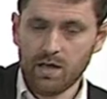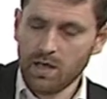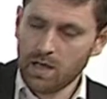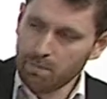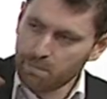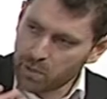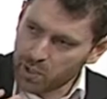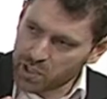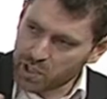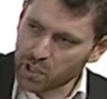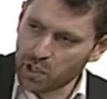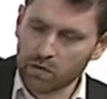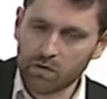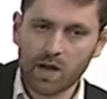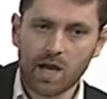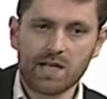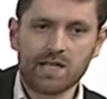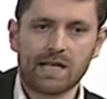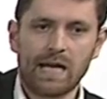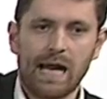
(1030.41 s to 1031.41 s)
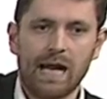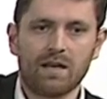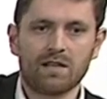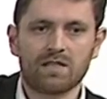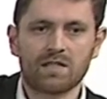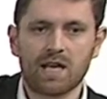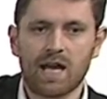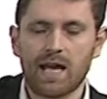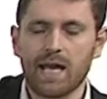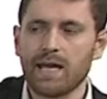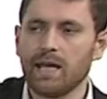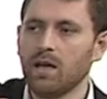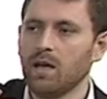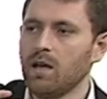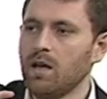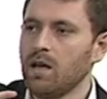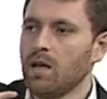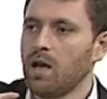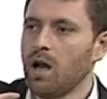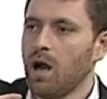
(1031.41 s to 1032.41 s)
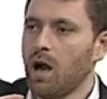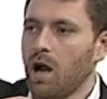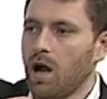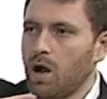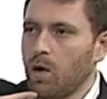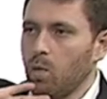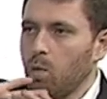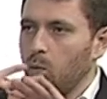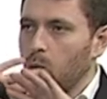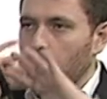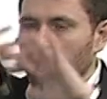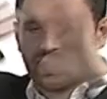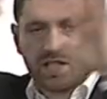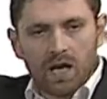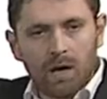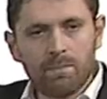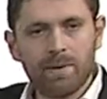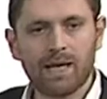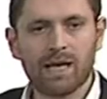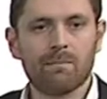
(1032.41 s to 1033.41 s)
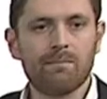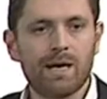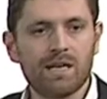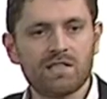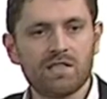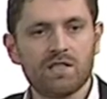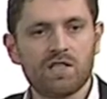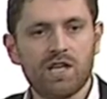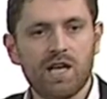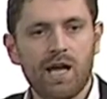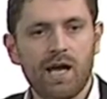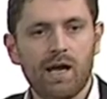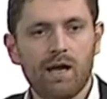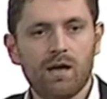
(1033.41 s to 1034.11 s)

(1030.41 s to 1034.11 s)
push your horizon out and say, what's our bigger message here?